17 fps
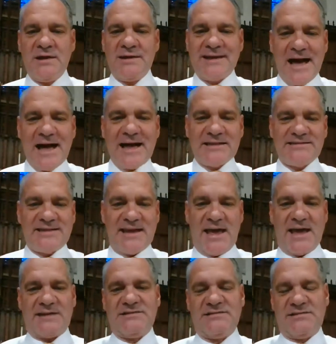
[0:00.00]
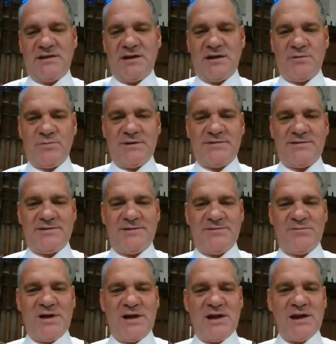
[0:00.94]
contact with the
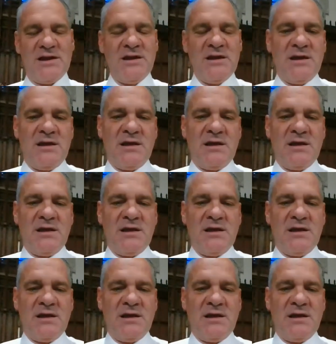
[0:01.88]
divine,